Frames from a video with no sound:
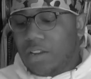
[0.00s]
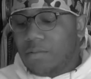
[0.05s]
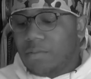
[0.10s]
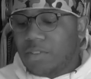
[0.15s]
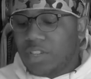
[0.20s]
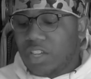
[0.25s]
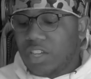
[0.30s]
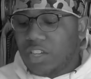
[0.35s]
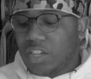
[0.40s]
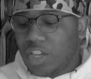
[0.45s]
I'm
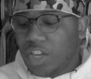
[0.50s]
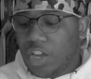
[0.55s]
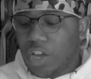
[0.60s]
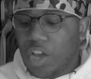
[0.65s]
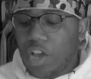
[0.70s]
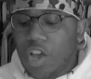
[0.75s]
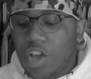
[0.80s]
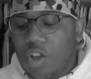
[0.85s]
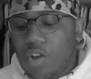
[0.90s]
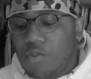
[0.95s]
gonna
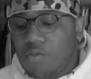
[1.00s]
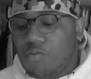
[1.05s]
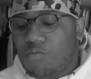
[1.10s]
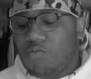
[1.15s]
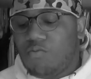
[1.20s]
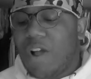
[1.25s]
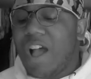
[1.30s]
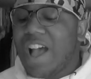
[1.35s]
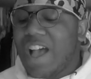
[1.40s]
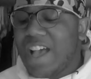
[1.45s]

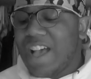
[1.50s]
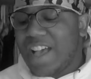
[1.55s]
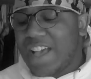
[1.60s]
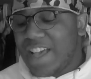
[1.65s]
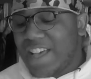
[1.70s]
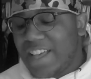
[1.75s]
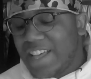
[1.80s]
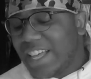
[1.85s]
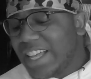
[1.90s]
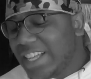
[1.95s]

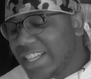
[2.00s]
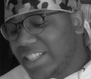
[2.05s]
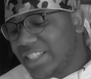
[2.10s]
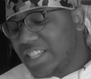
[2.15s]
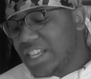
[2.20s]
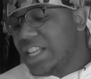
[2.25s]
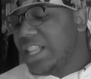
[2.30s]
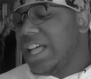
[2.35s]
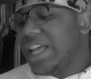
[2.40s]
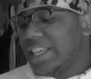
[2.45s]
ride
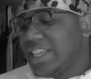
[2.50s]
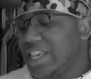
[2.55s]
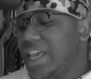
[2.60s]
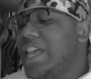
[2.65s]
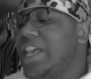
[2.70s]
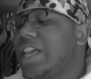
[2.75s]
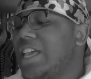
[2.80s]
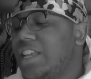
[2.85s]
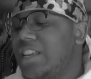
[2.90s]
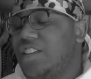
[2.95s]
till I
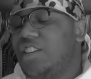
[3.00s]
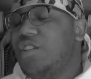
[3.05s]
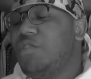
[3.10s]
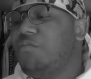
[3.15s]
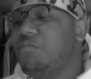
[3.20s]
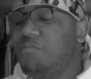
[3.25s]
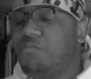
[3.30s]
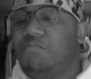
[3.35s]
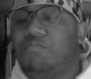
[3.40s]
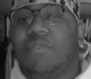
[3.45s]
can't
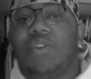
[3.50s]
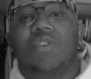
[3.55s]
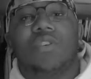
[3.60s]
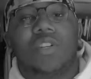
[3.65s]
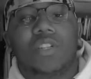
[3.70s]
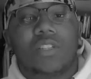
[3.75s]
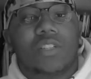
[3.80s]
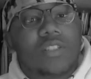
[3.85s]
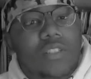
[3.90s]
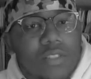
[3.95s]
no
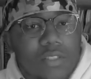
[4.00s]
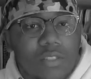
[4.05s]
more.